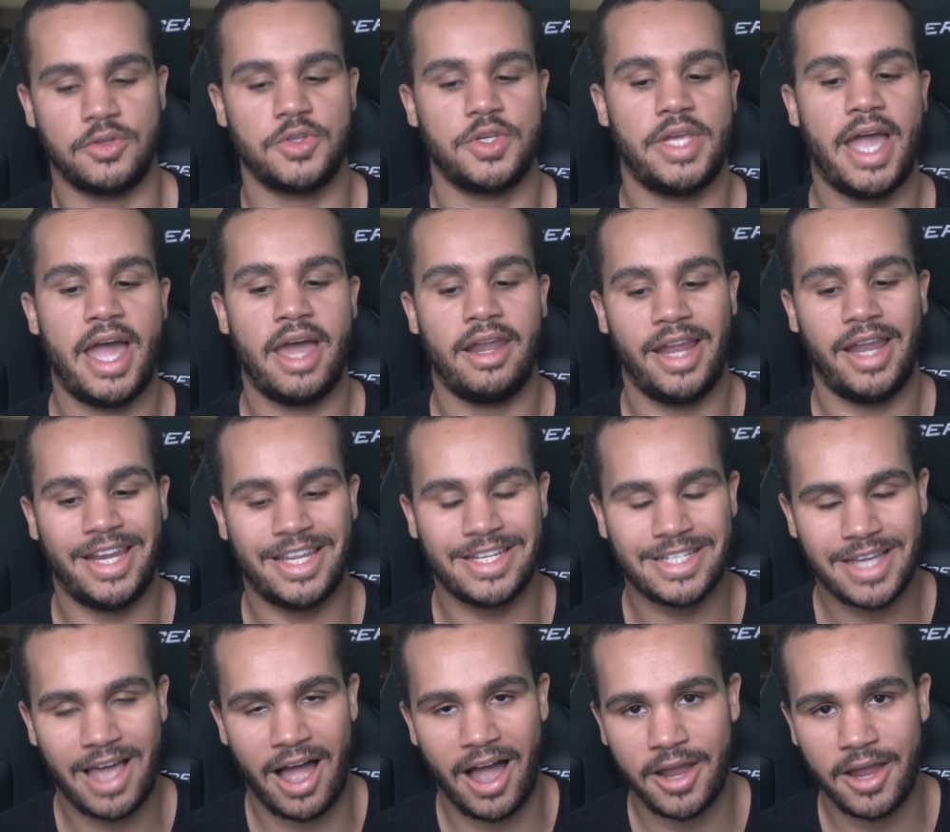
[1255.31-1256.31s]
She had an
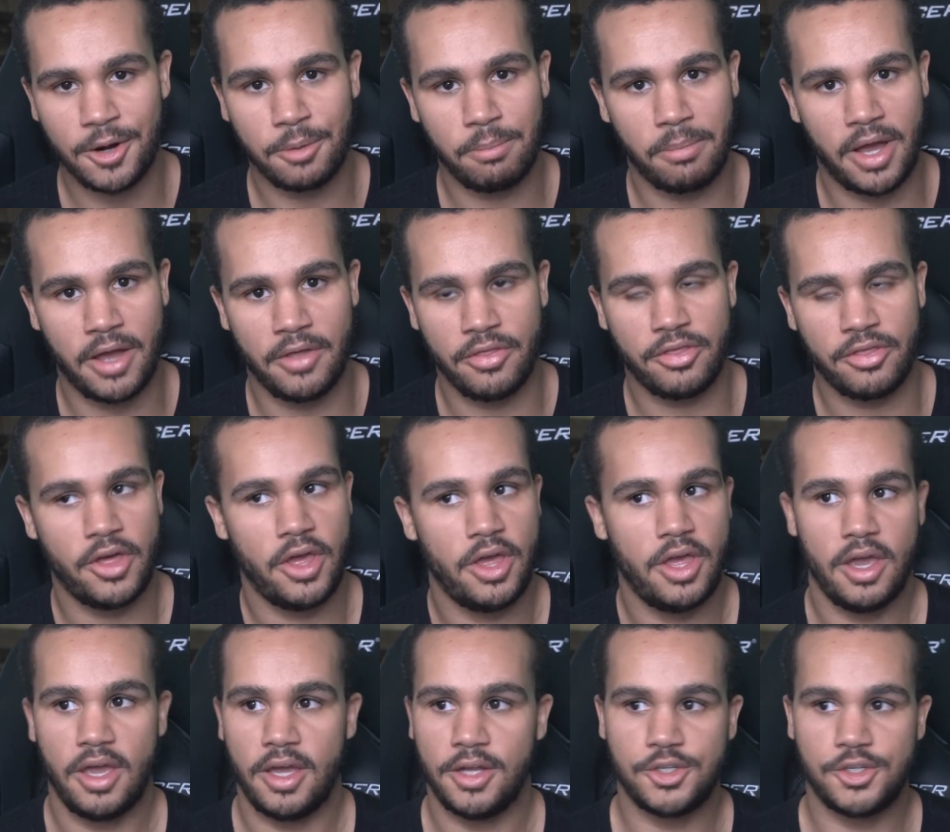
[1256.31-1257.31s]
entire month
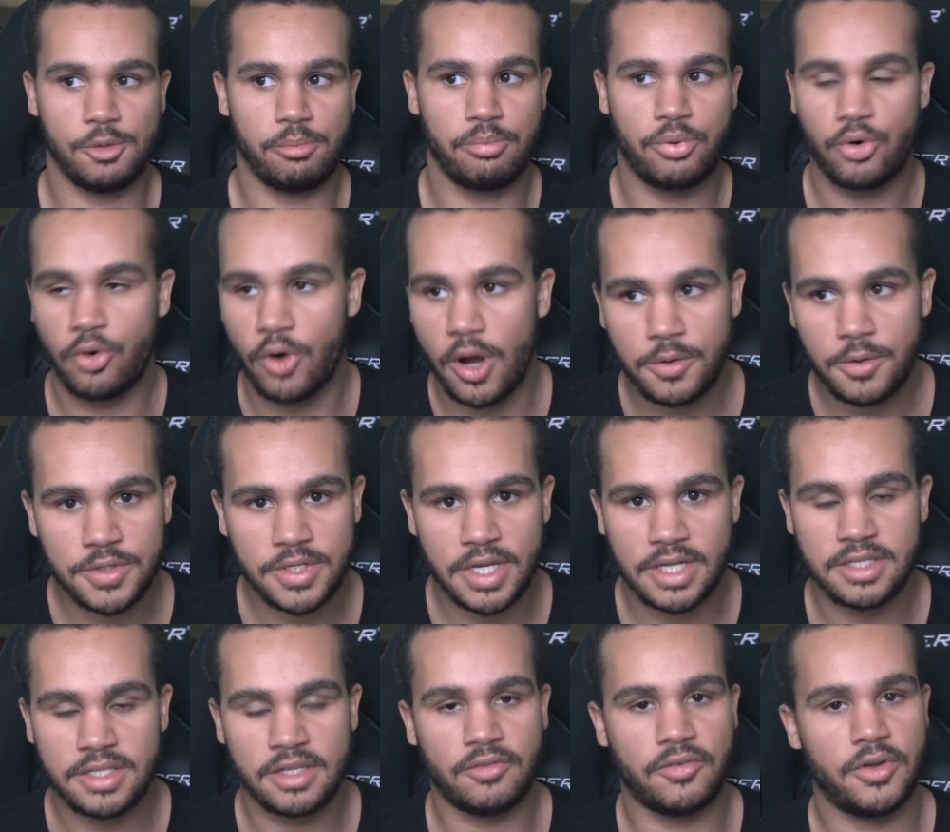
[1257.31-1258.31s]
to
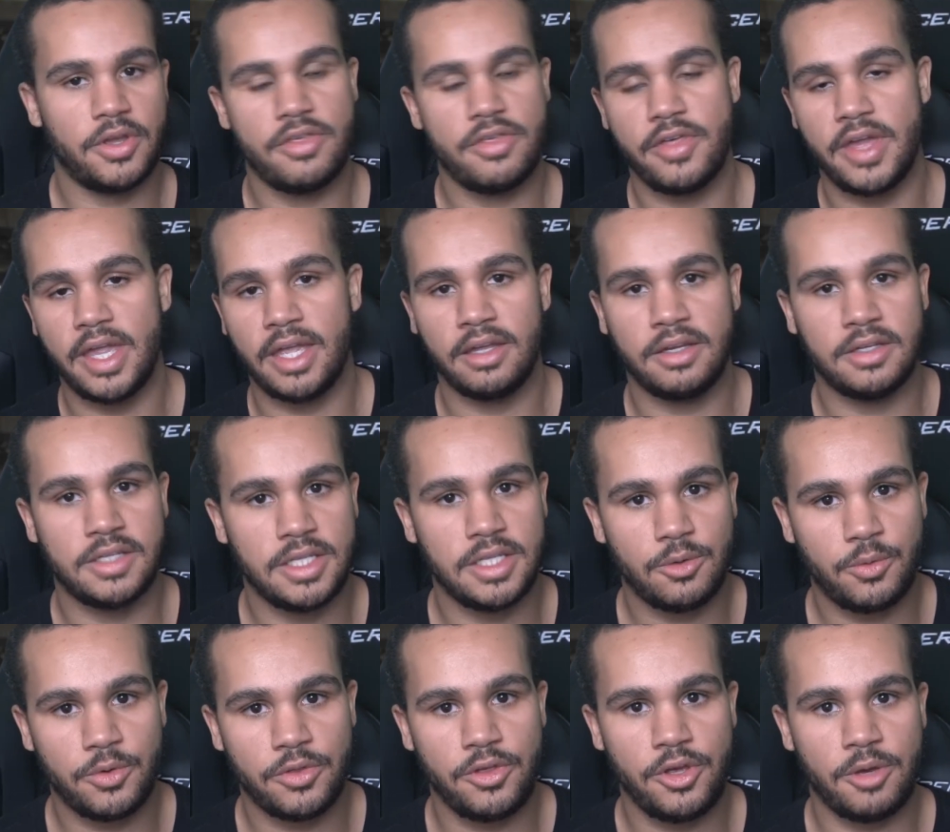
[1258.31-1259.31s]
process everything, deal
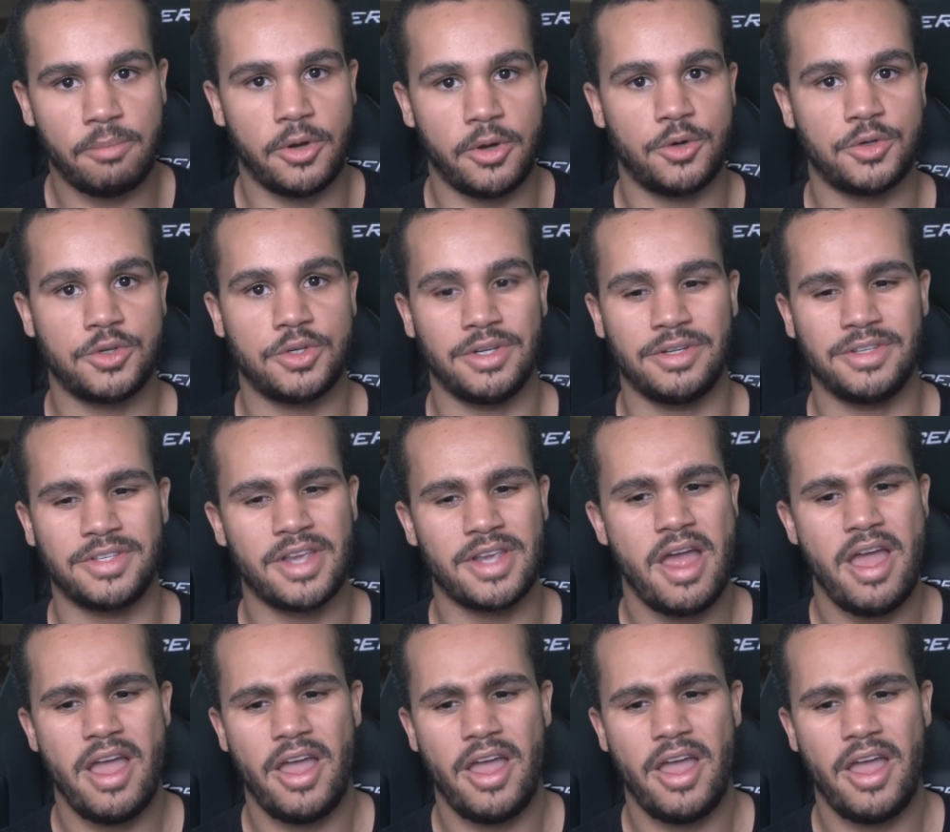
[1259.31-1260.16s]
with the emotions.